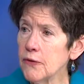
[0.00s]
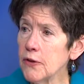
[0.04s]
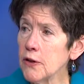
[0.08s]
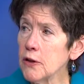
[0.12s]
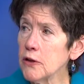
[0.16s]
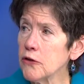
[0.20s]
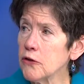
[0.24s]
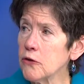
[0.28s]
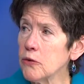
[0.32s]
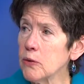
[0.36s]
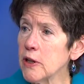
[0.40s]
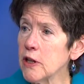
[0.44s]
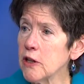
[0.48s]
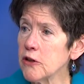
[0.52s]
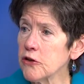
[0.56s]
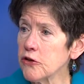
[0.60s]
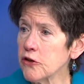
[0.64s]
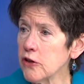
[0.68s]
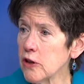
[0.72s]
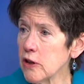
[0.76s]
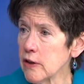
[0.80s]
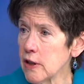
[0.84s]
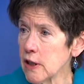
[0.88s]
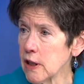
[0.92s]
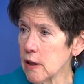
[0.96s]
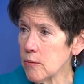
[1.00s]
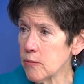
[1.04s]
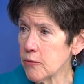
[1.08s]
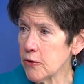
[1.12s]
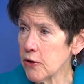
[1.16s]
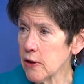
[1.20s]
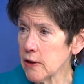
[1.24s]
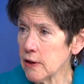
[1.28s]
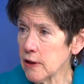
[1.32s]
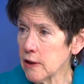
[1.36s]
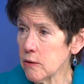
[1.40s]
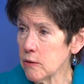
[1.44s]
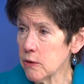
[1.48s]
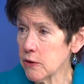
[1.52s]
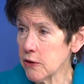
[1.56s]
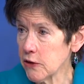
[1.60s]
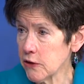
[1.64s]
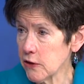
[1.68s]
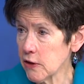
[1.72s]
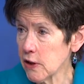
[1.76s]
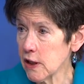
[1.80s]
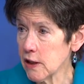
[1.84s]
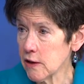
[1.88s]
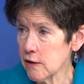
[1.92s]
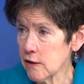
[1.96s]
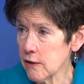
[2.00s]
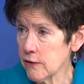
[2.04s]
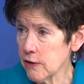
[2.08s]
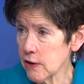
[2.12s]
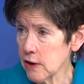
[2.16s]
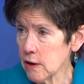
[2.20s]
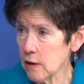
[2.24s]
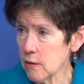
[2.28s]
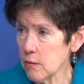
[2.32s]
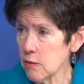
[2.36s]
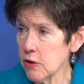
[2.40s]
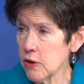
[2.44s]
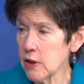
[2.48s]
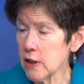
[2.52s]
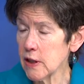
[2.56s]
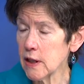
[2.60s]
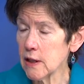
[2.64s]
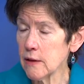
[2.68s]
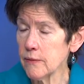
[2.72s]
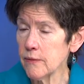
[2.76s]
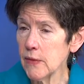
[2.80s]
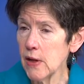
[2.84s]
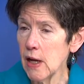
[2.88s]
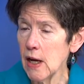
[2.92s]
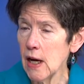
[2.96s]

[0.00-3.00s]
first we are sharing it broadly with the scientific community.